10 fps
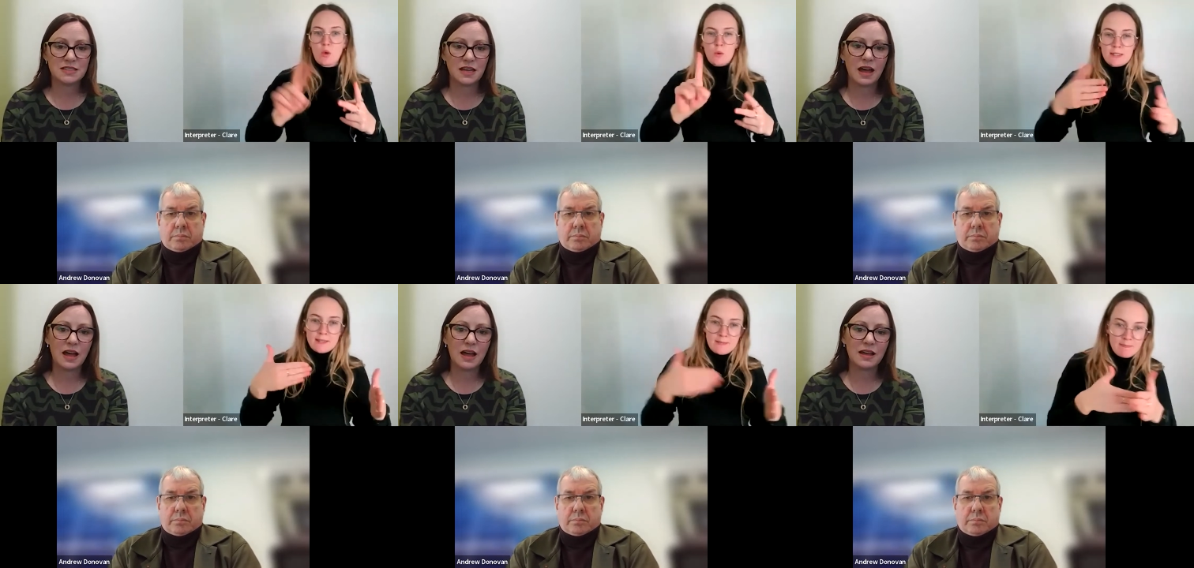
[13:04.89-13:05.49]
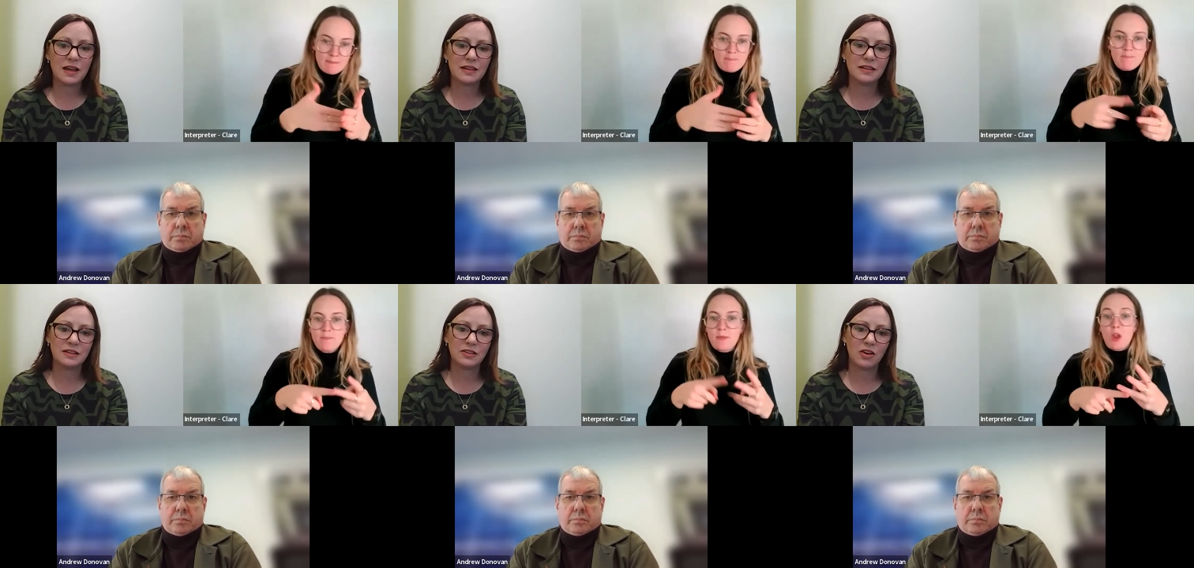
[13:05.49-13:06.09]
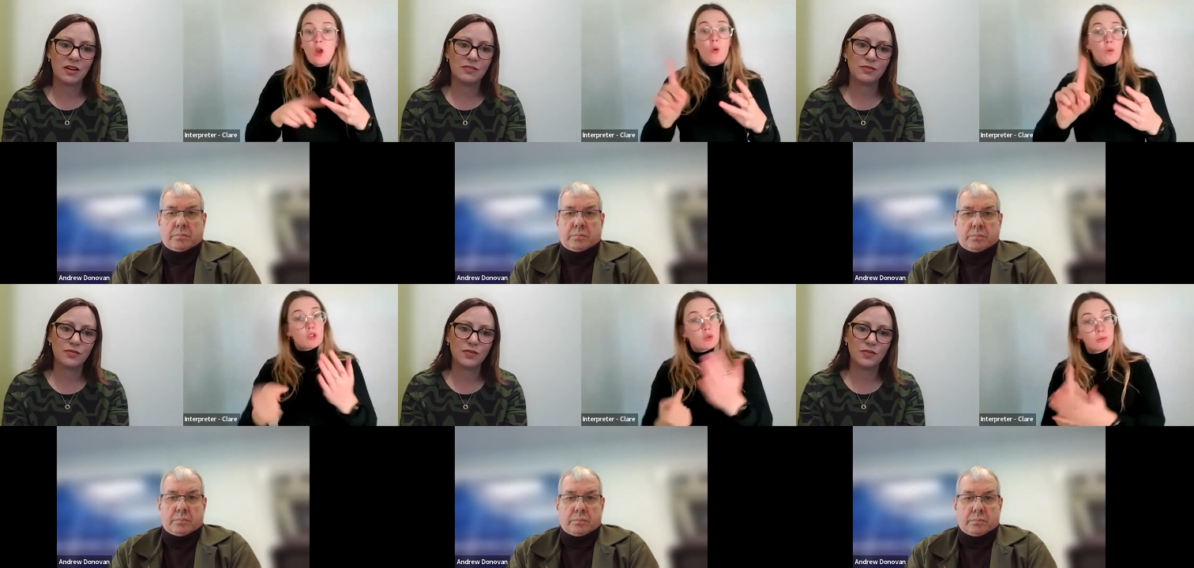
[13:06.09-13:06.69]
Speaker 1: are and, and kind of
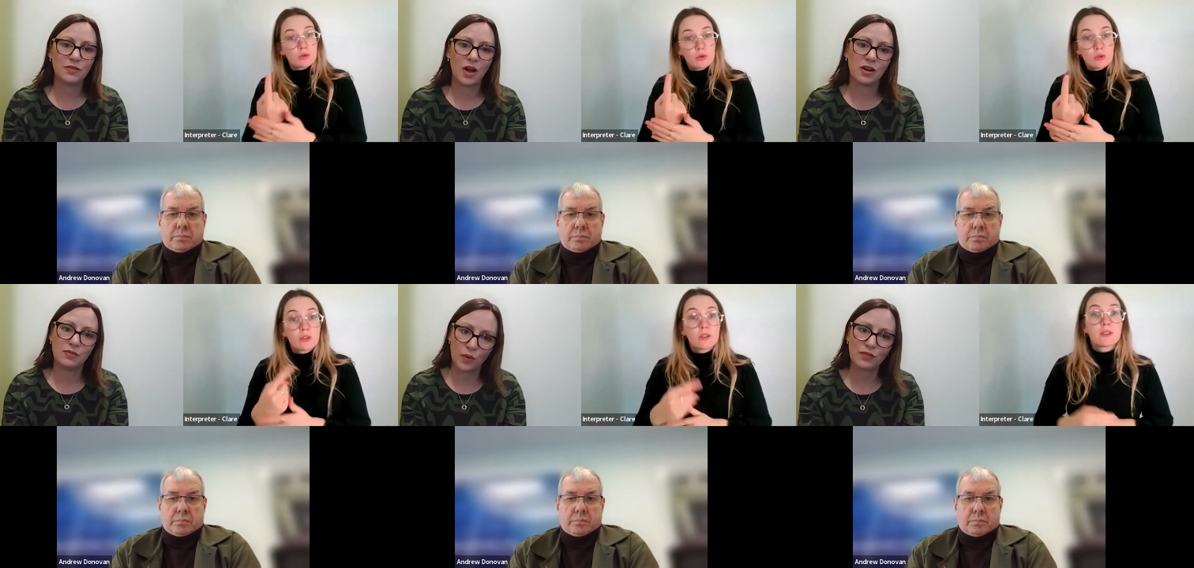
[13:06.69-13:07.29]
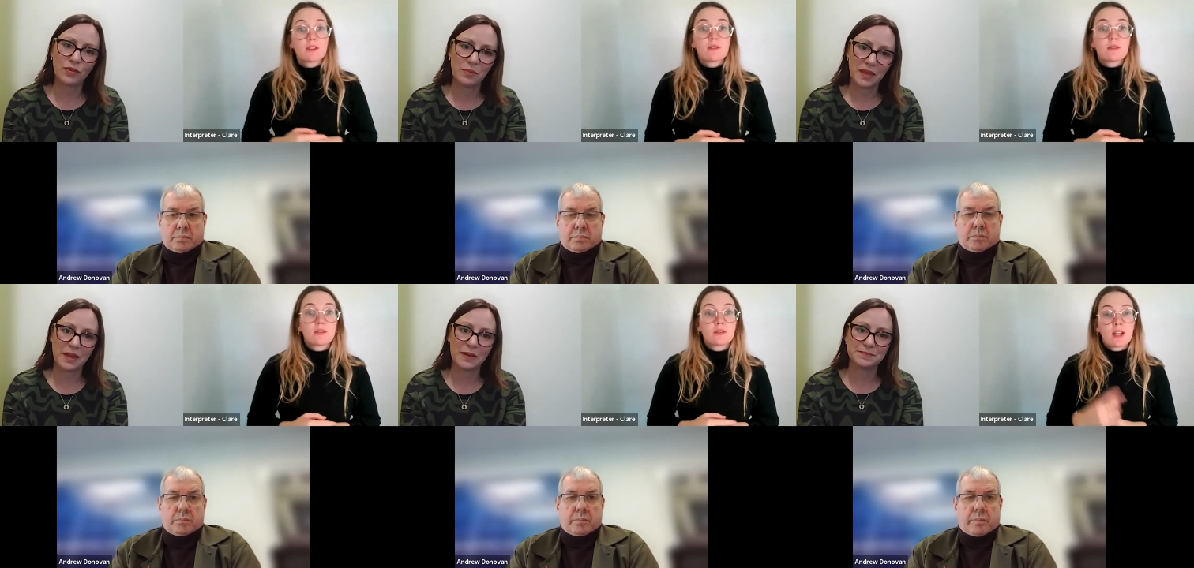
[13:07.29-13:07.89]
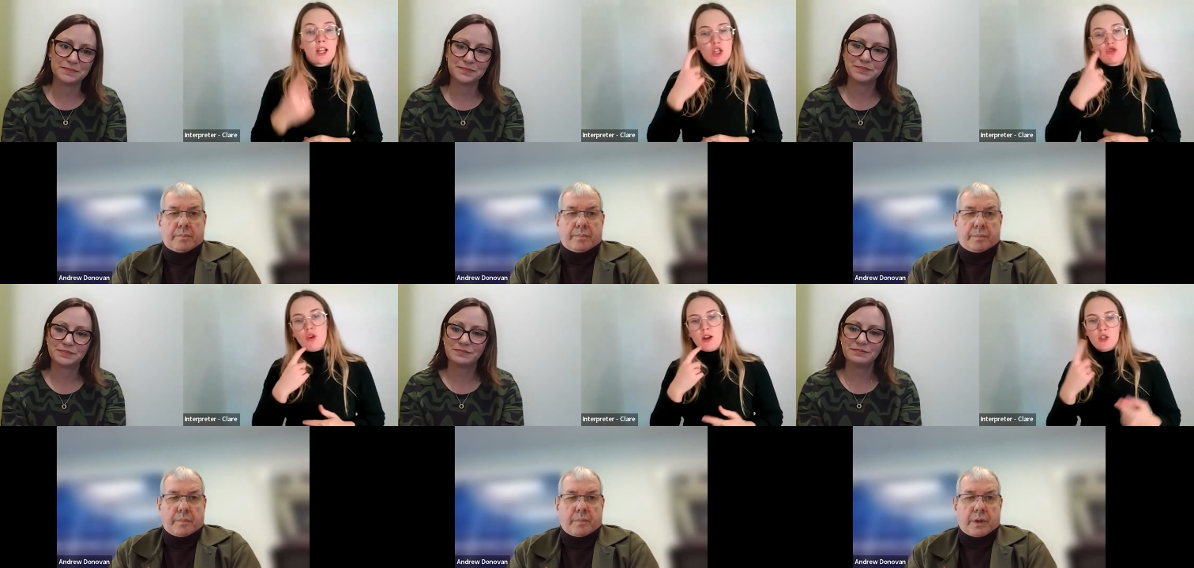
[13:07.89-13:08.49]
kind of work from there.
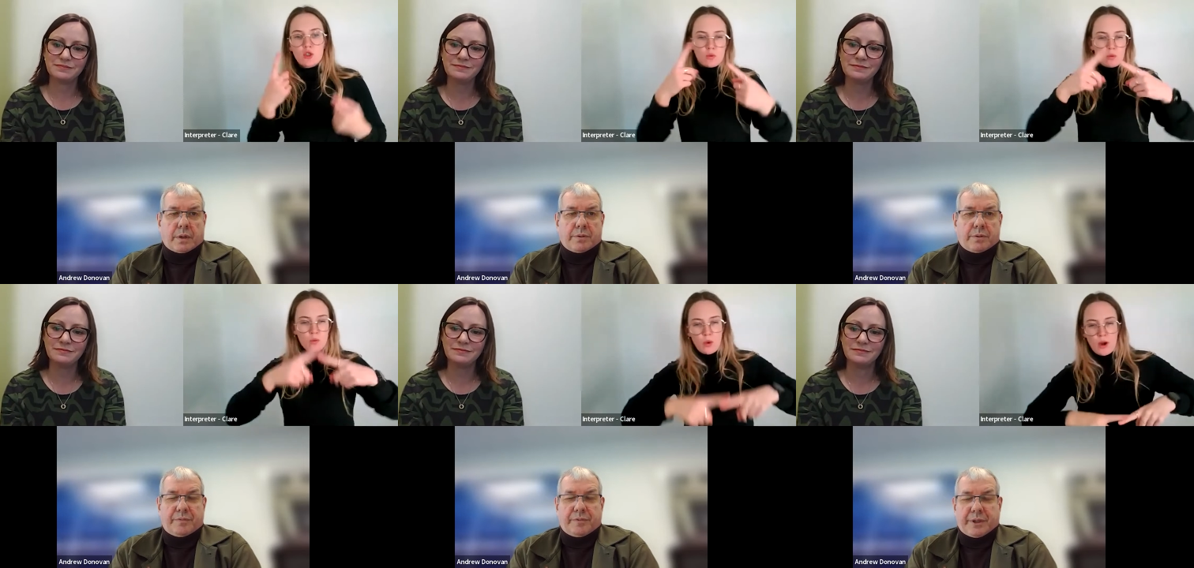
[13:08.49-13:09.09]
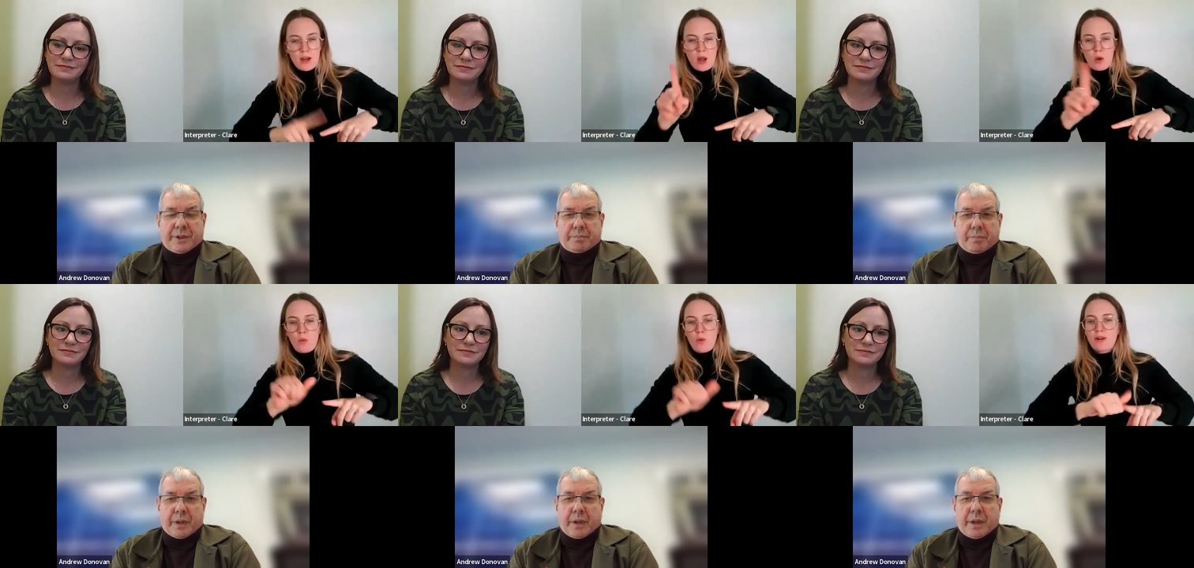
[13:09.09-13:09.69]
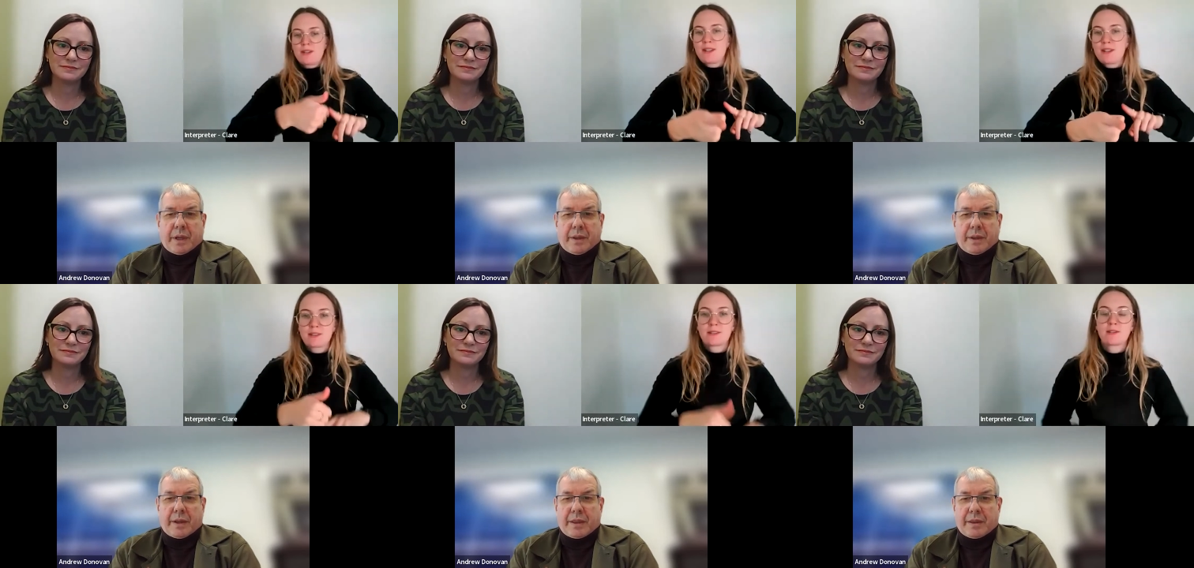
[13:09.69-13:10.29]
Speaker 2: Terrific
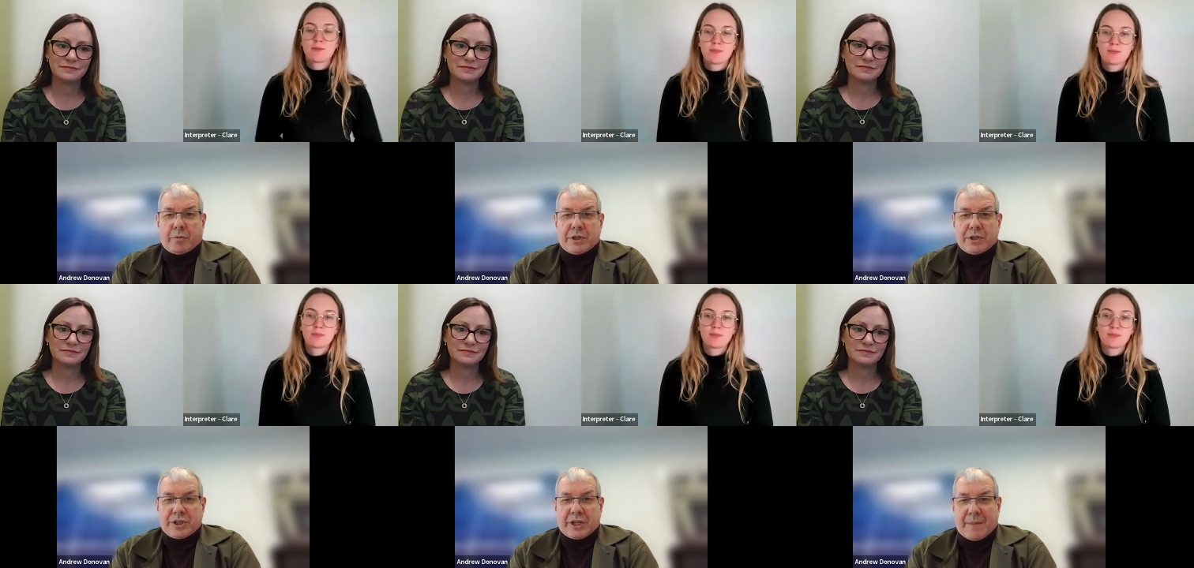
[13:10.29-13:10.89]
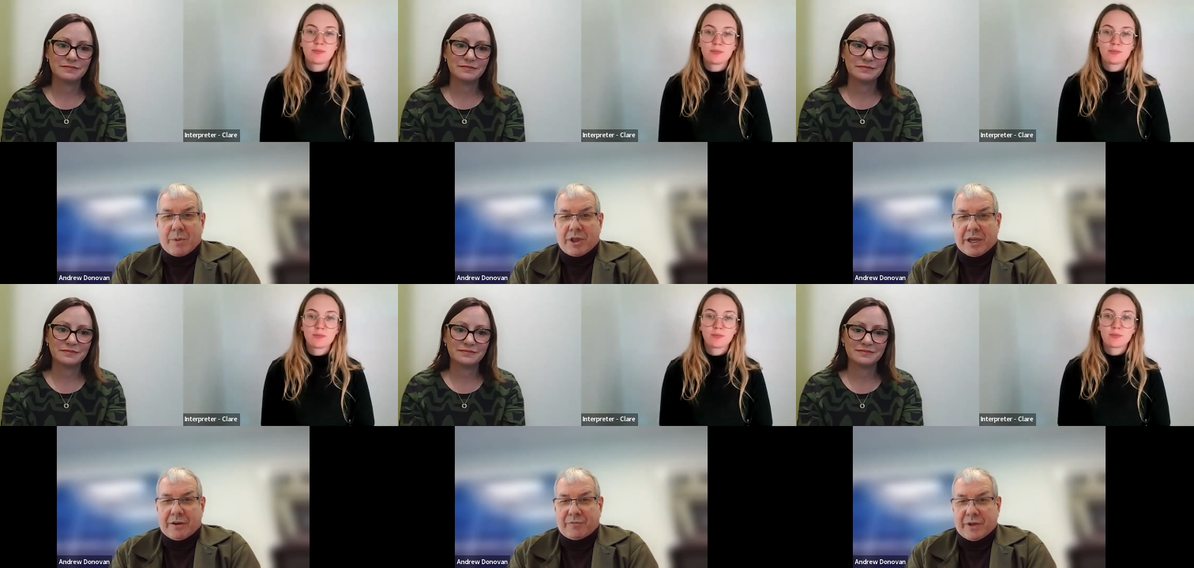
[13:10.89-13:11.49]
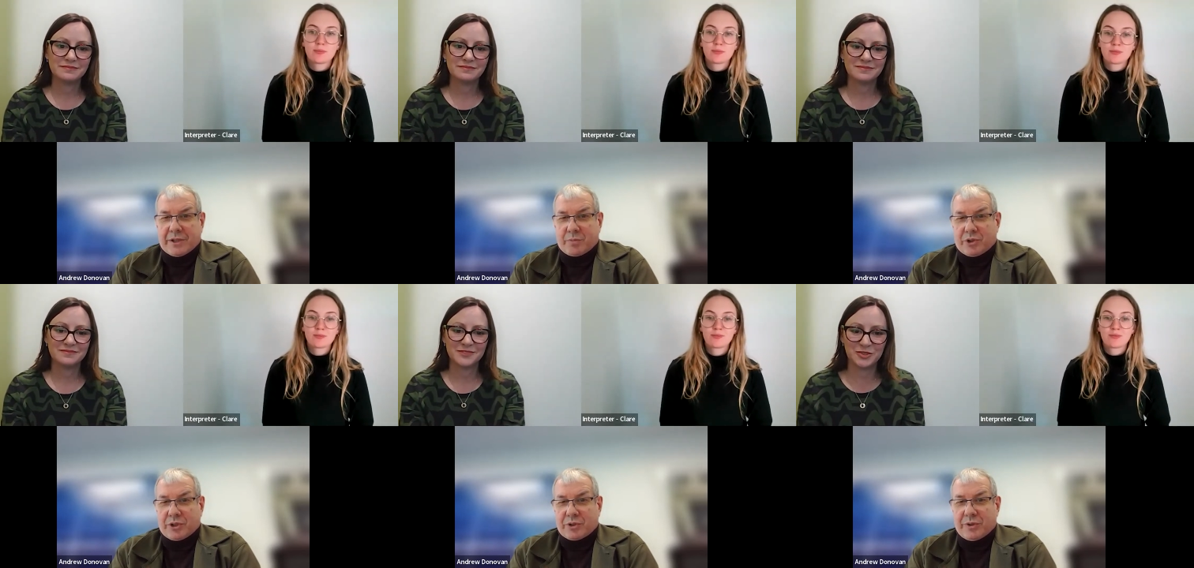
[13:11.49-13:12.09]
the questions are coming thick and fast, which
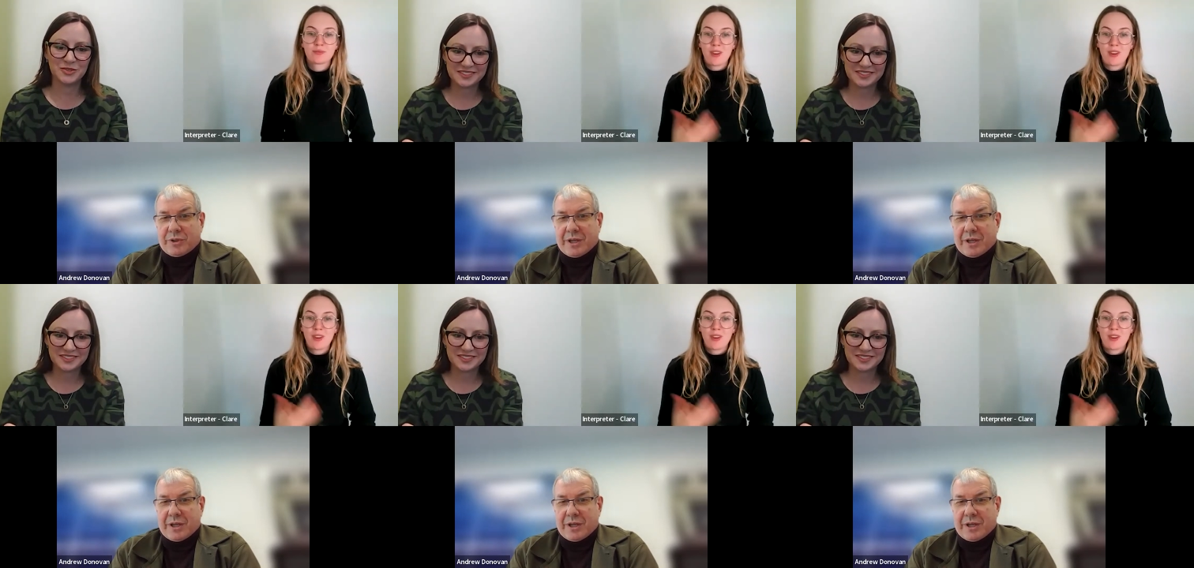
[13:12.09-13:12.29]
is good.